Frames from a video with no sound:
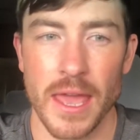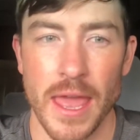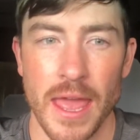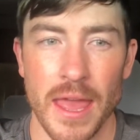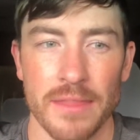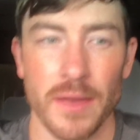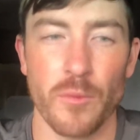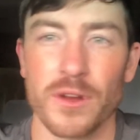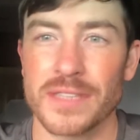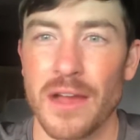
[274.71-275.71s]
and that
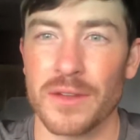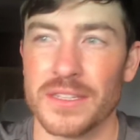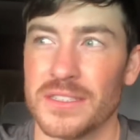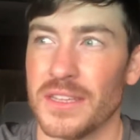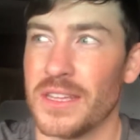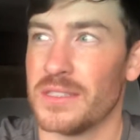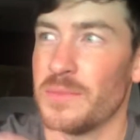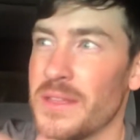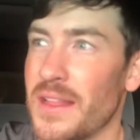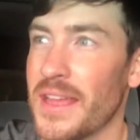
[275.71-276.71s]
works out into
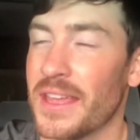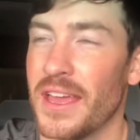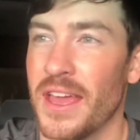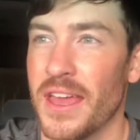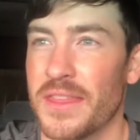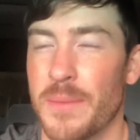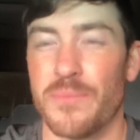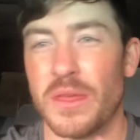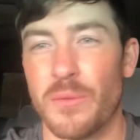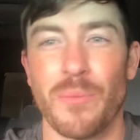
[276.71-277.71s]
be like
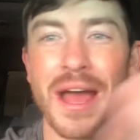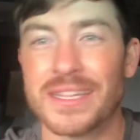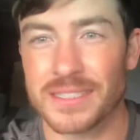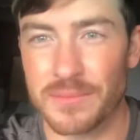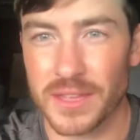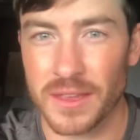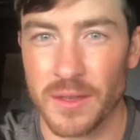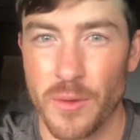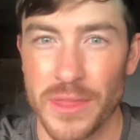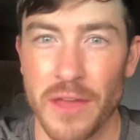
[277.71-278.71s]
they'll buy something
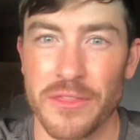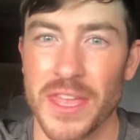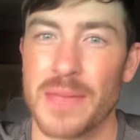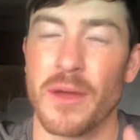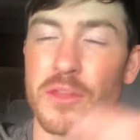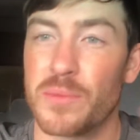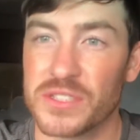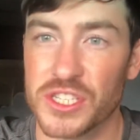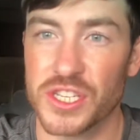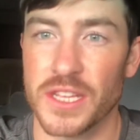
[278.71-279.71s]
without thinking about their
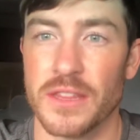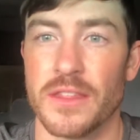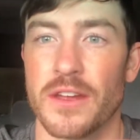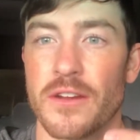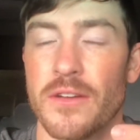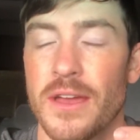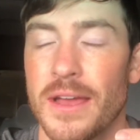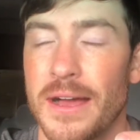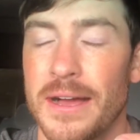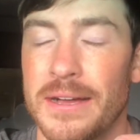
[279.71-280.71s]
position, their
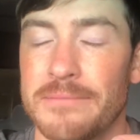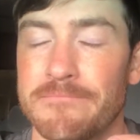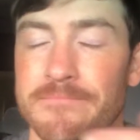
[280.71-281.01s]
how